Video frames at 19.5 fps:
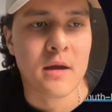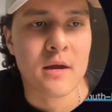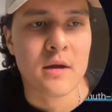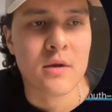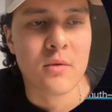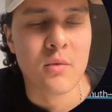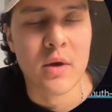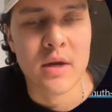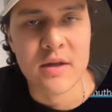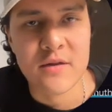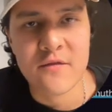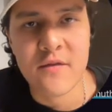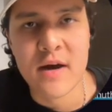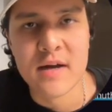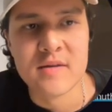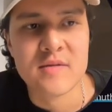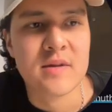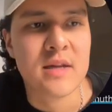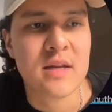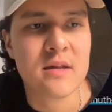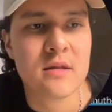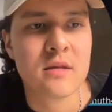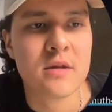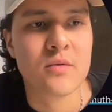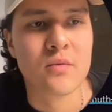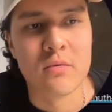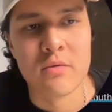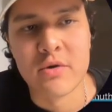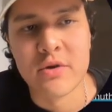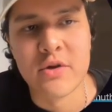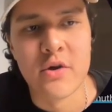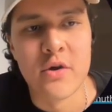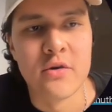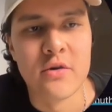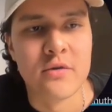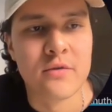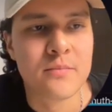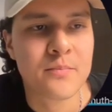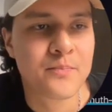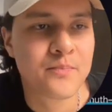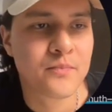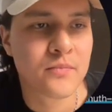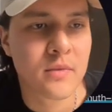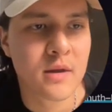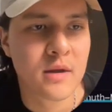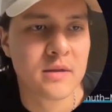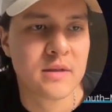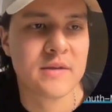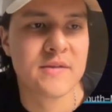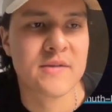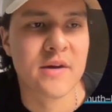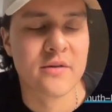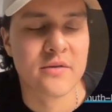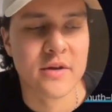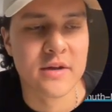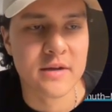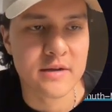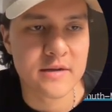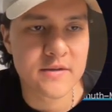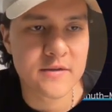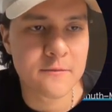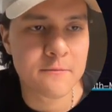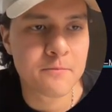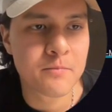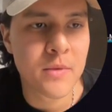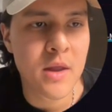when it finds a needle, it will return the start index.